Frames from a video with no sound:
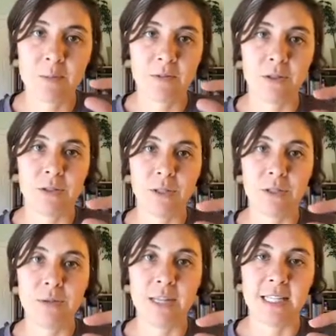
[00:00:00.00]
of your
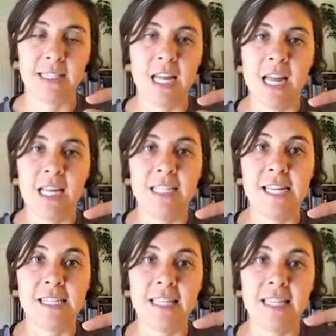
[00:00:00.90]
to-do list
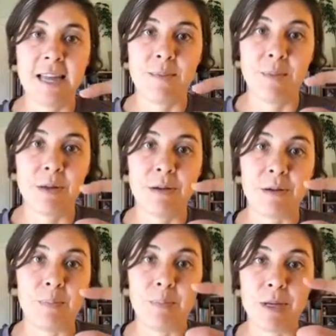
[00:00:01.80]
doesn't get bigger
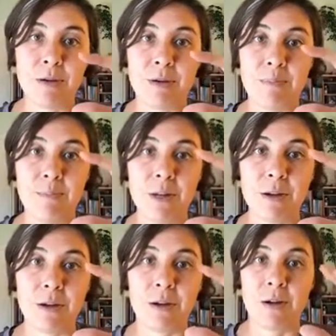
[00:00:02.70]
and bigger and
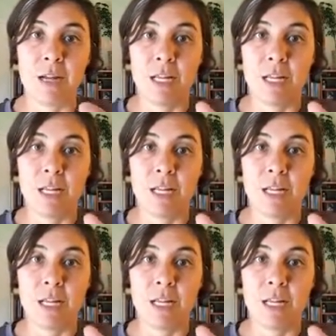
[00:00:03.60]
bigger,